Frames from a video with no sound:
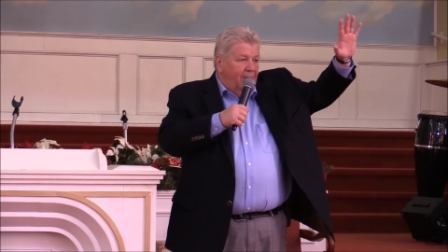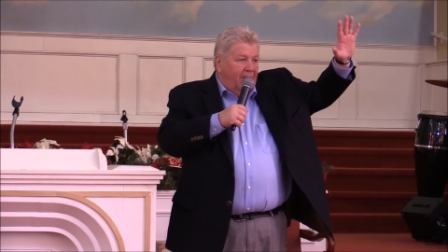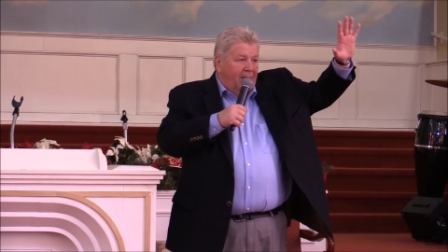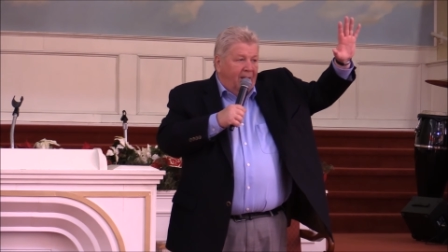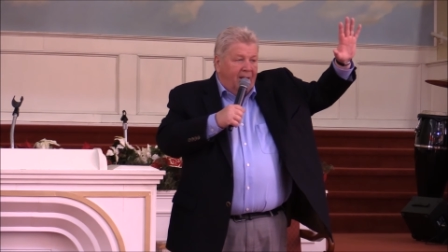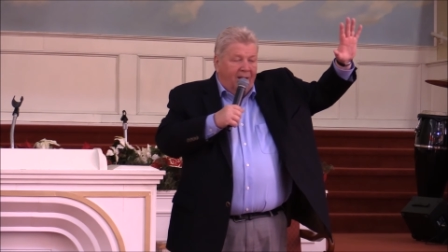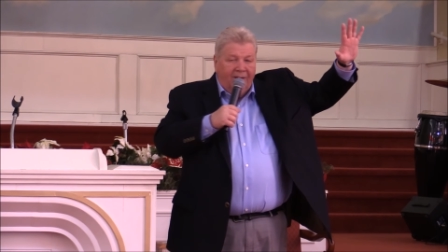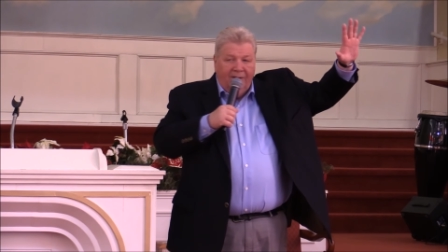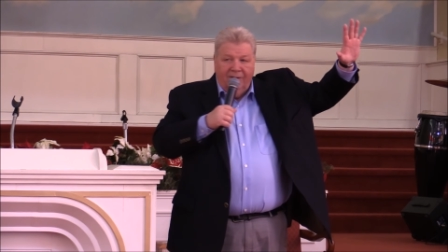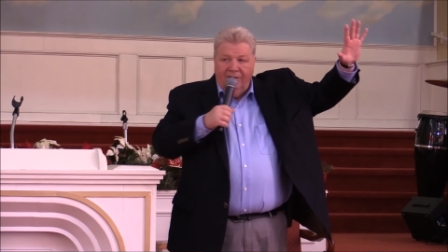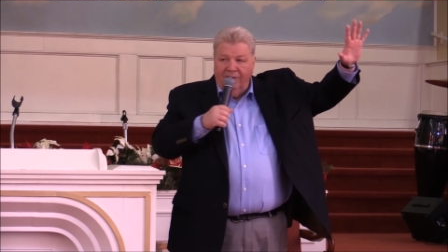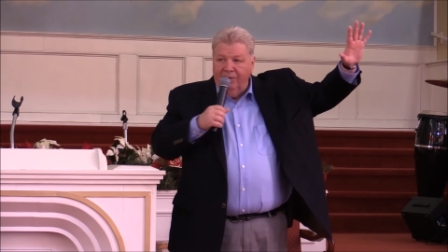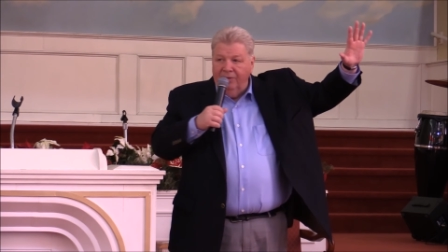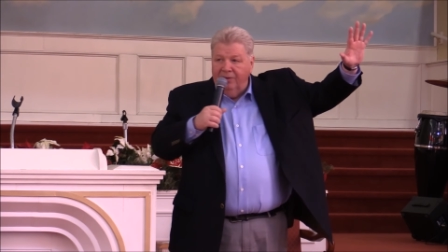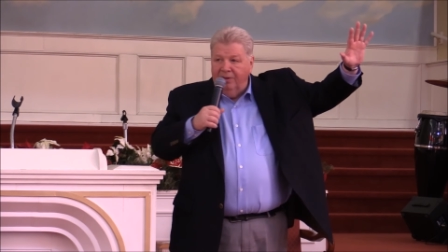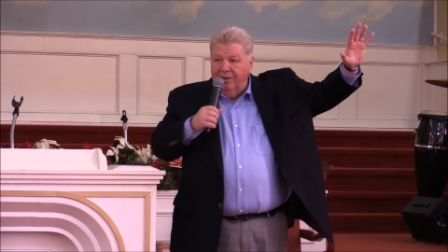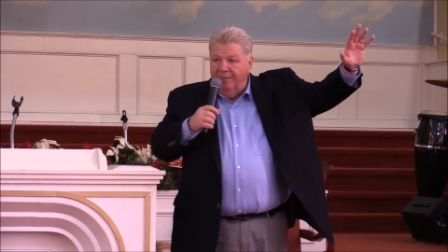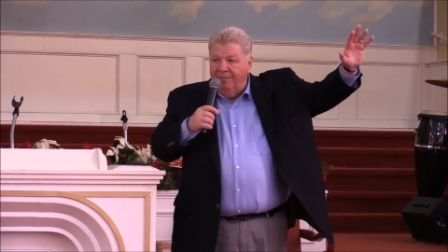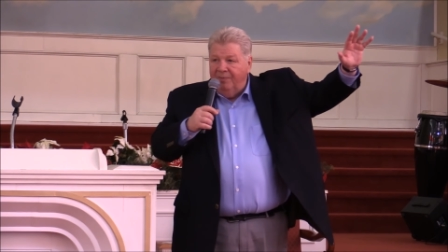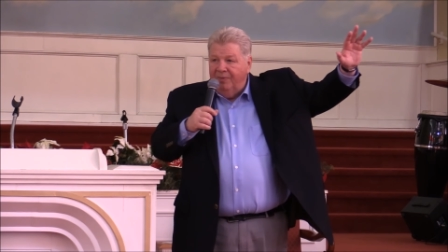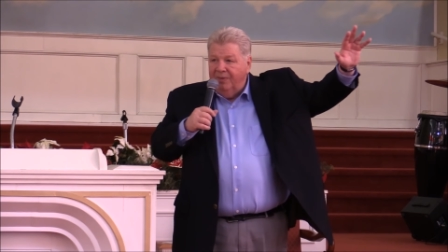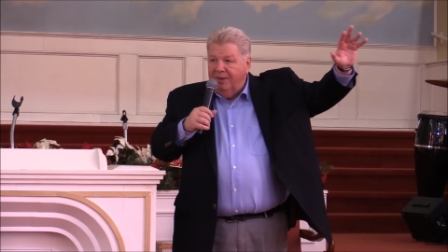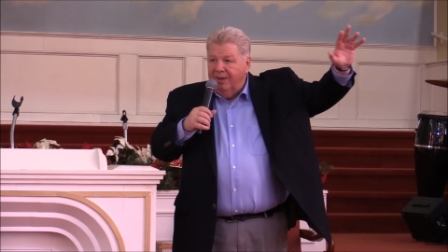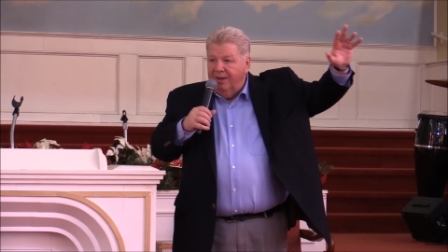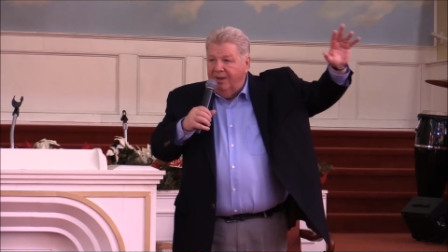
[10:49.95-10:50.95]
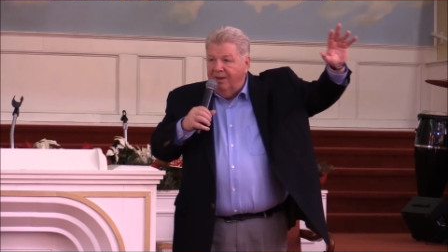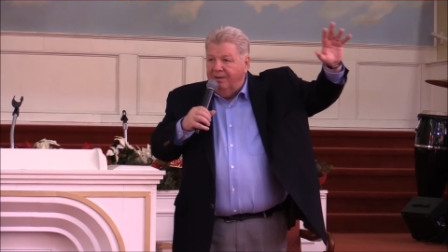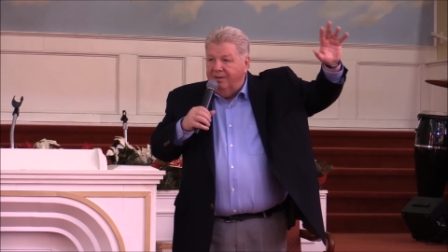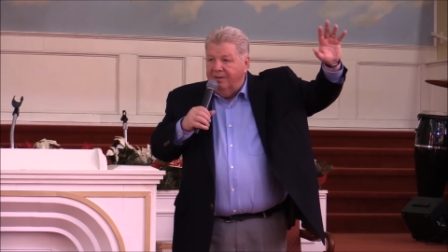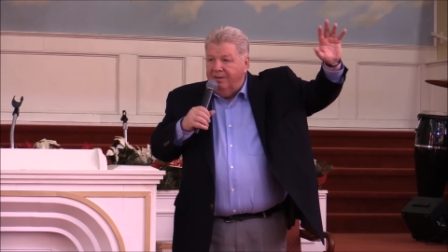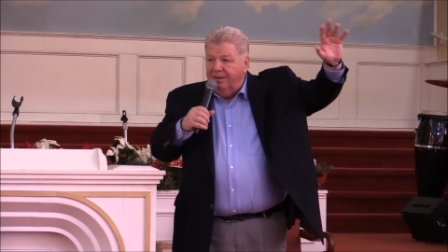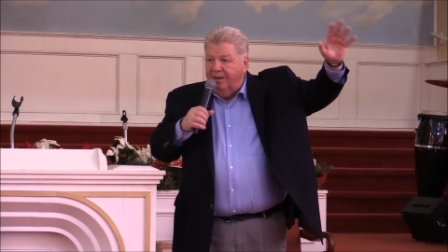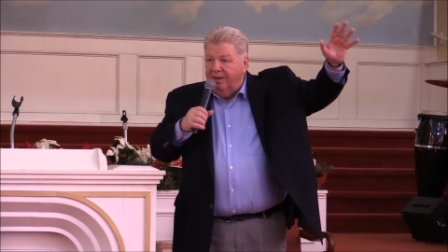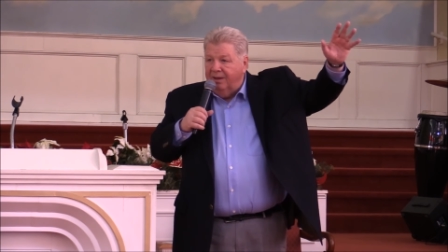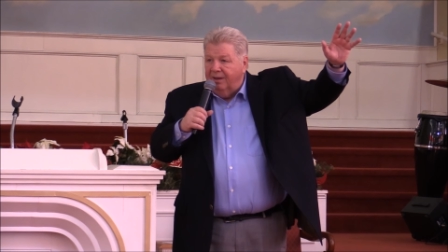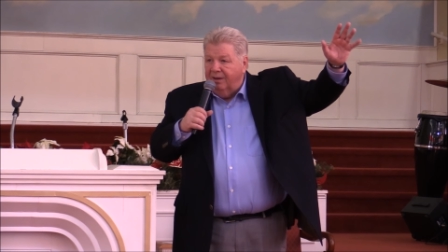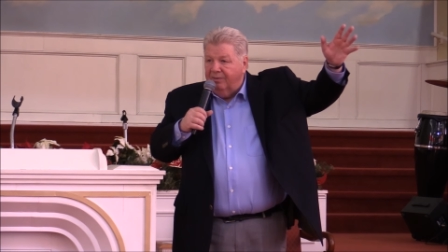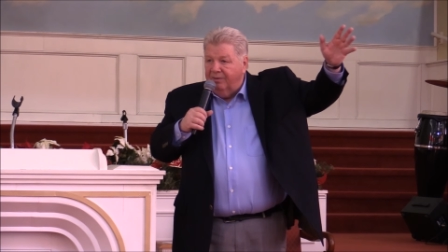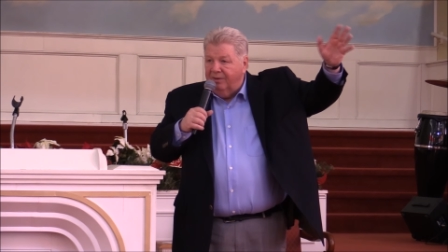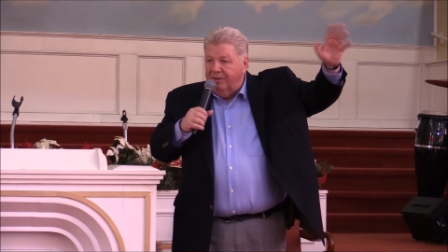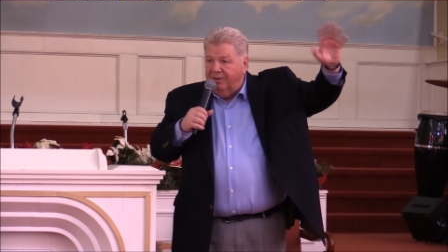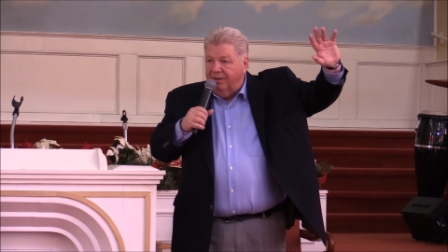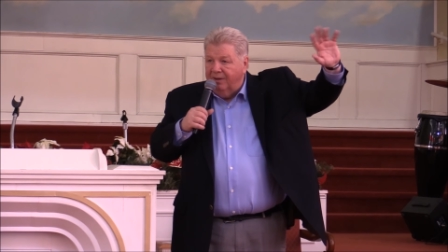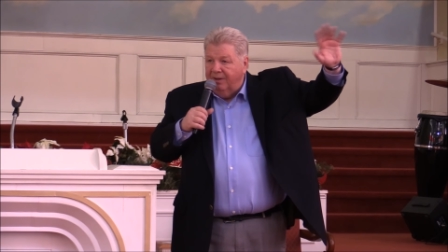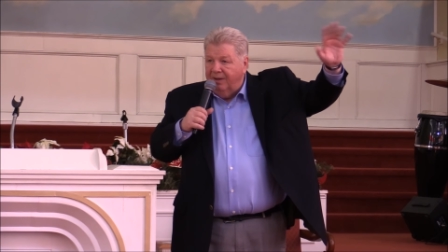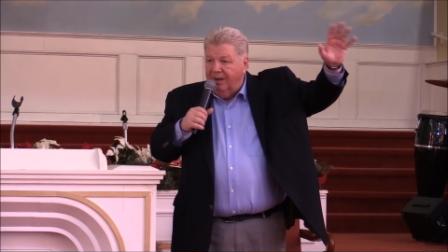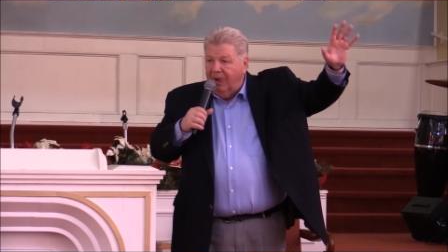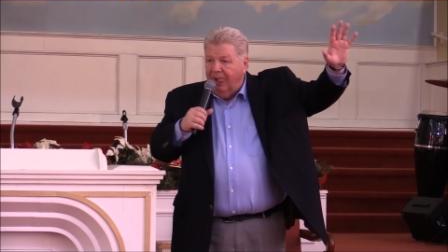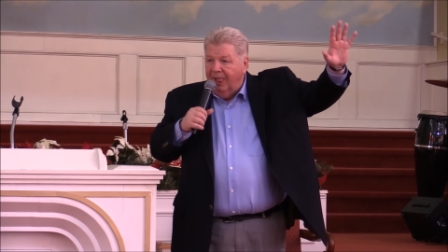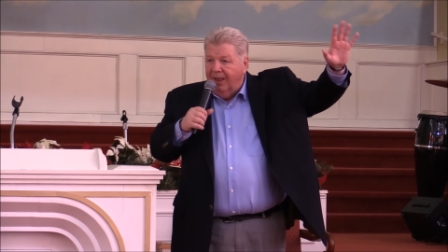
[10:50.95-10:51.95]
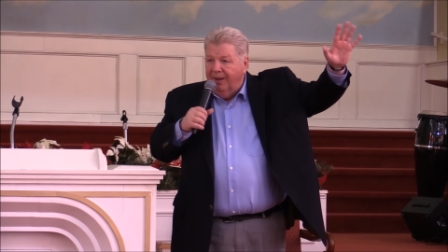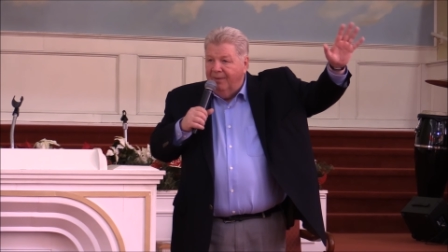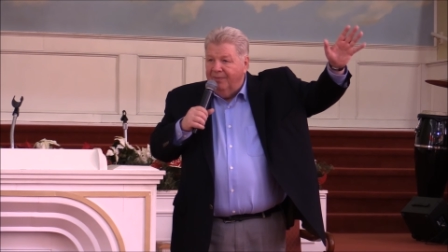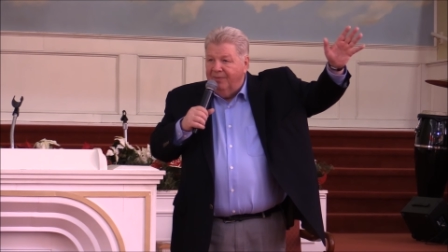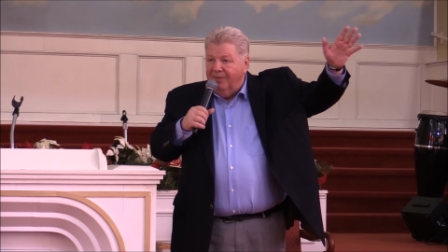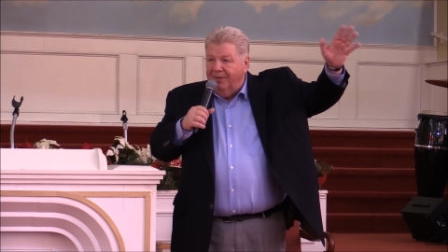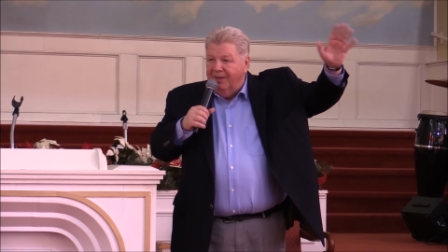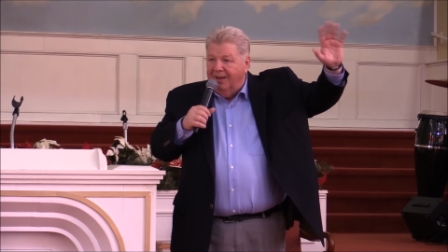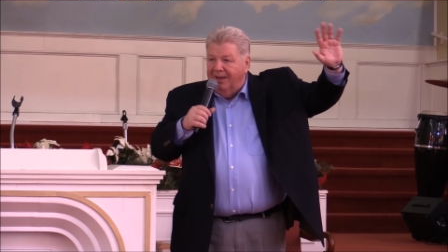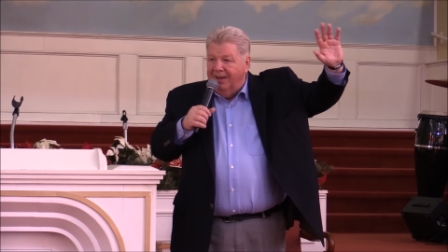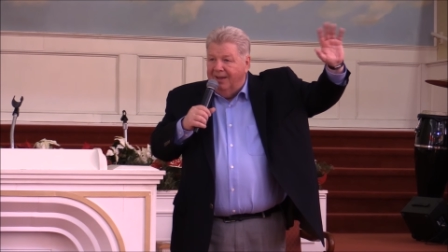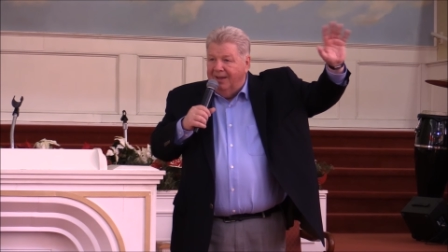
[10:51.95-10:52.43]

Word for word: Hallelujah. He doesn't tell you everything.